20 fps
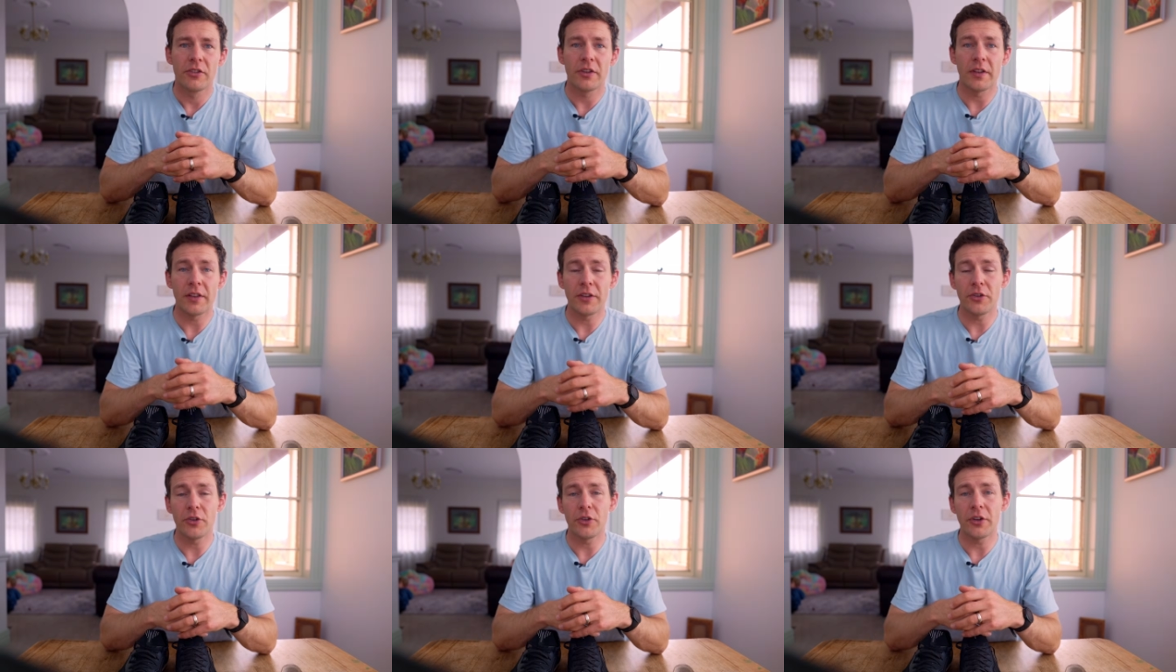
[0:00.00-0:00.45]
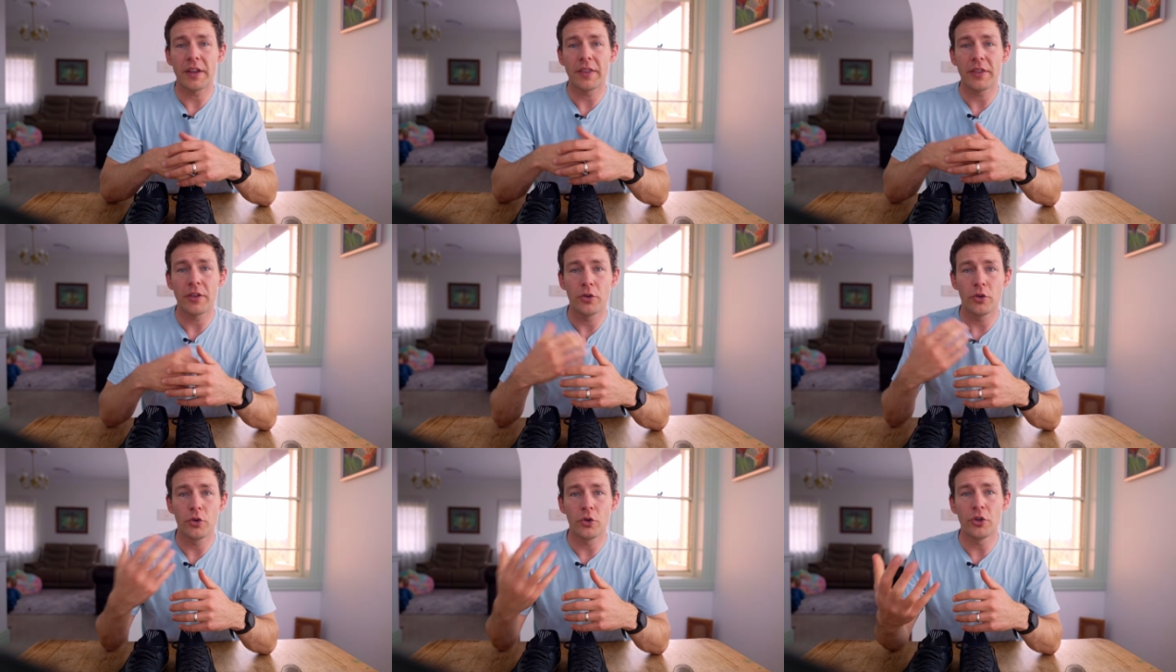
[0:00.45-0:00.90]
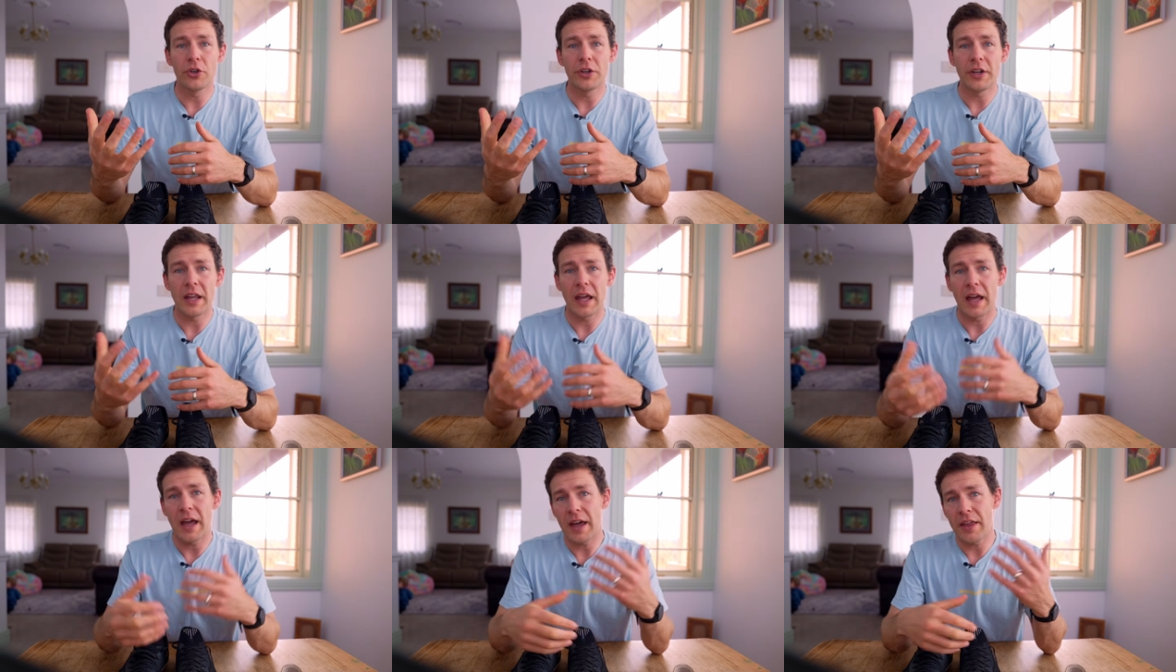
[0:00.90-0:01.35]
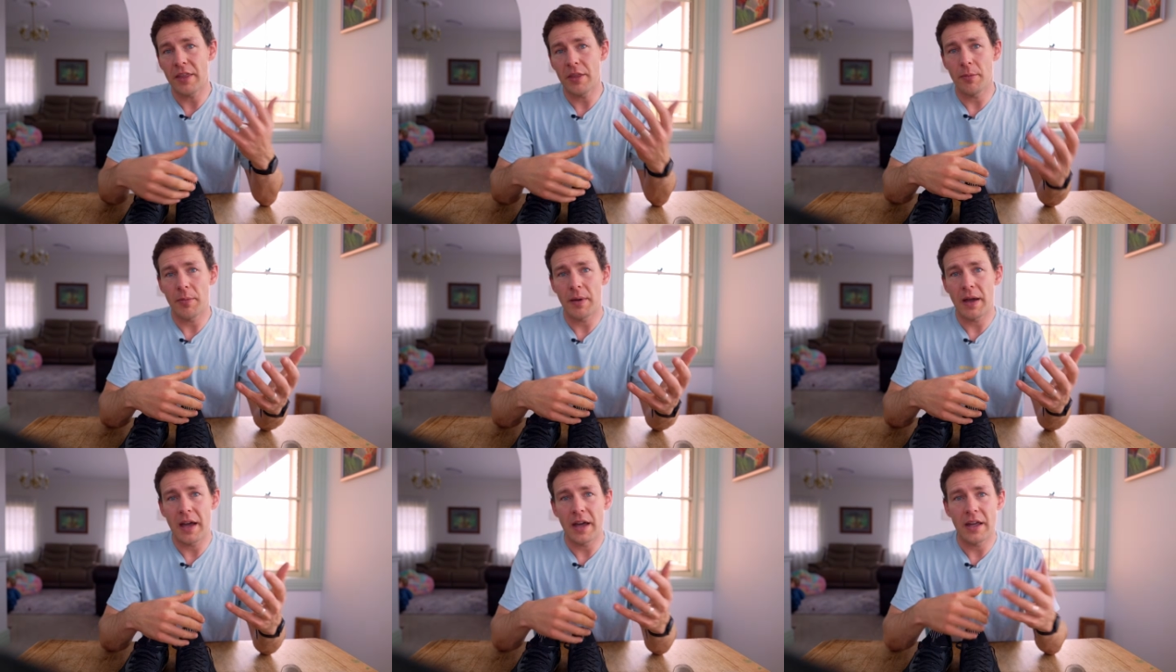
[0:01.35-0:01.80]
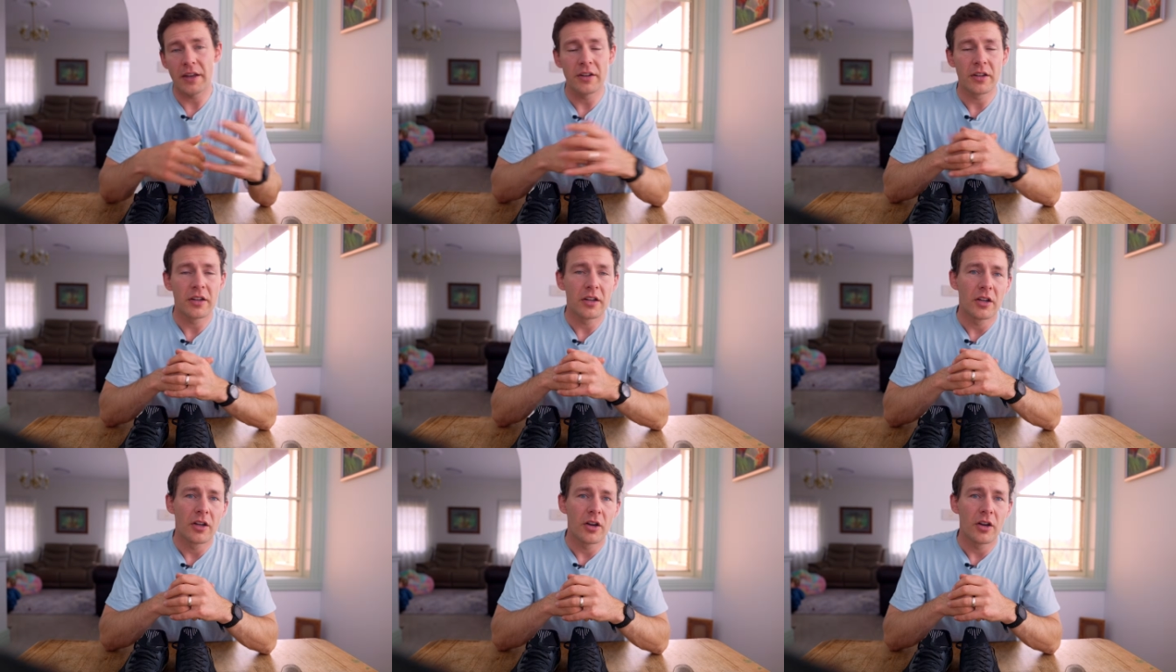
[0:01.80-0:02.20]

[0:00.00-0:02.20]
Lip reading: So let's look at the good and the bad